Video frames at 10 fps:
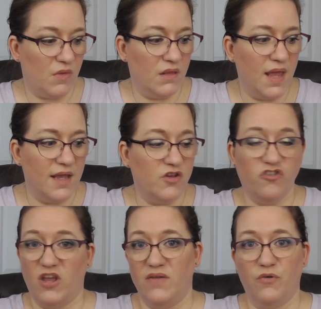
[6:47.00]
like
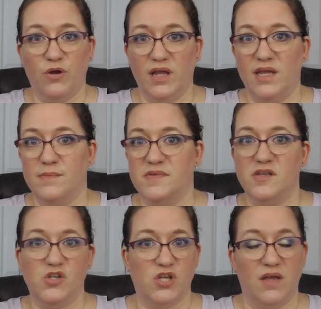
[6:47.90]
shave creams,
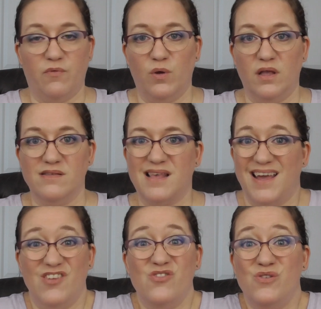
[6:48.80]
shave oils.
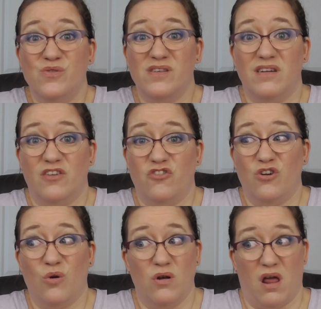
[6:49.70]
I can just use
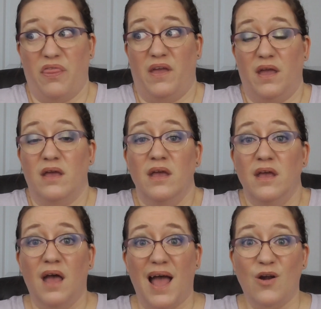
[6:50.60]
conditioner or nothing.
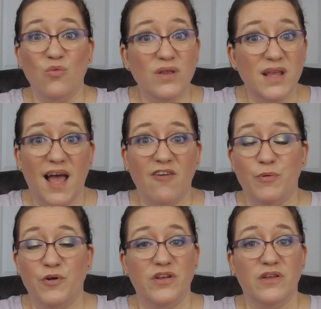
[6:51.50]
I don't really have
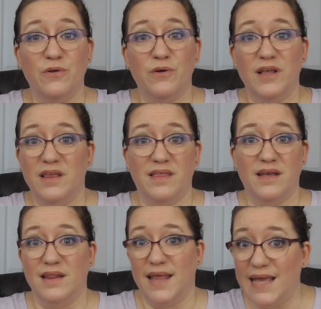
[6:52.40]
particularly
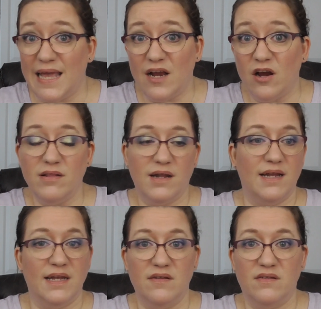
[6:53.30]
thick leg hair that
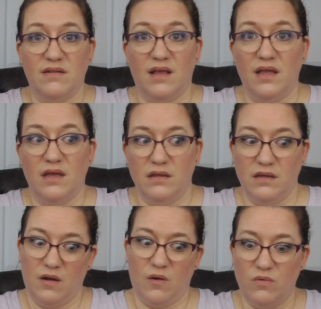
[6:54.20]
I need to like,
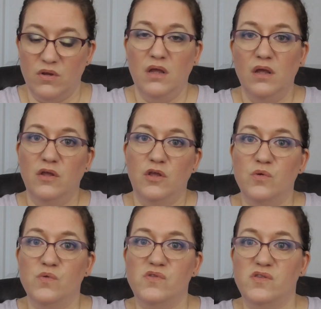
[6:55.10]
you know,
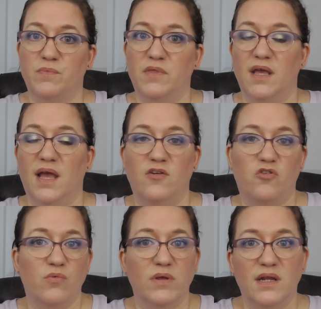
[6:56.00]
use something. I
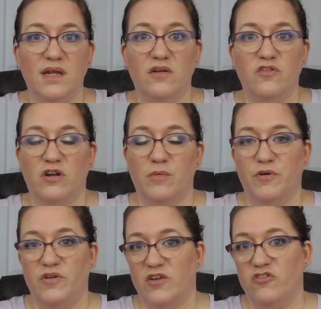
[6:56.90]
don't really need a ton of
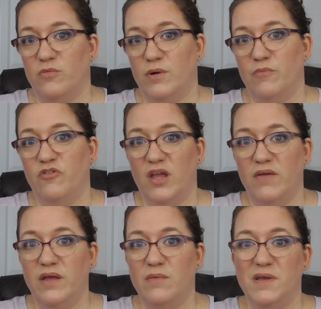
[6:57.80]
protection when I'm
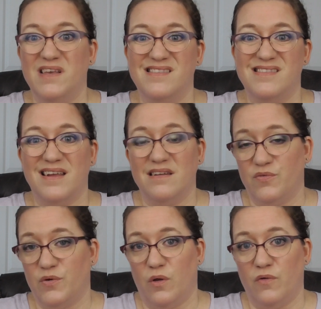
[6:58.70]
shaving because it's not
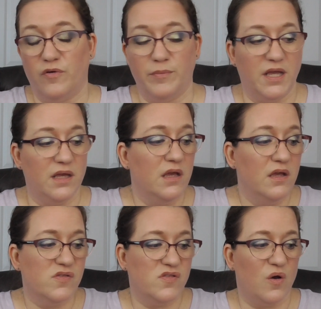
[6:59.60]
difficult for me.
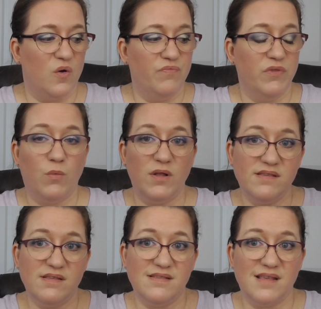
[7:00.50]
So
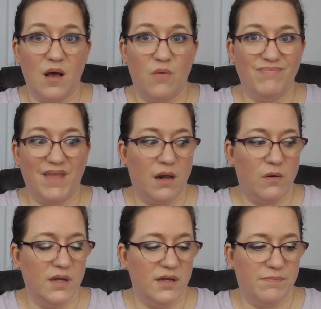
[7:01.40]
once this is out, I
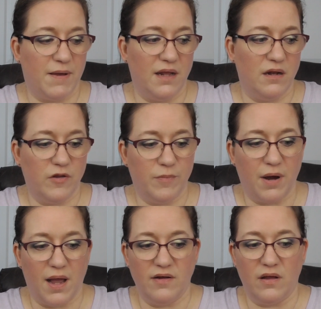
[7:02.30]
don't need to buy another
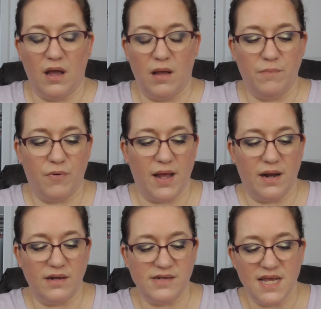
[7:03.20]

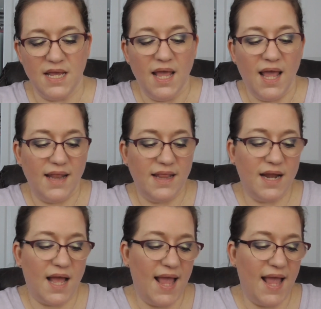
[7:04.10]
product. And then I